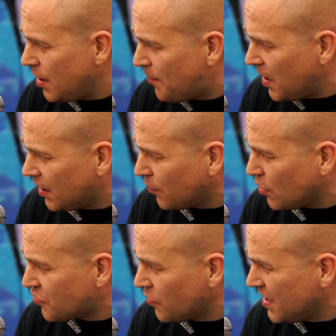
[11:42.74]
EP that
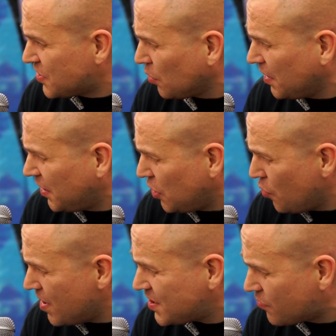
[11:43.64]
was released only in the
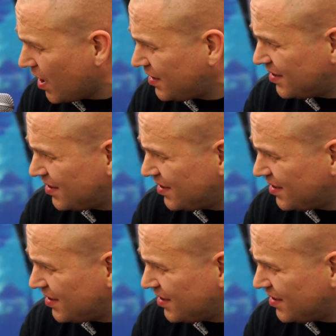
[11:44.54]
U.S., right?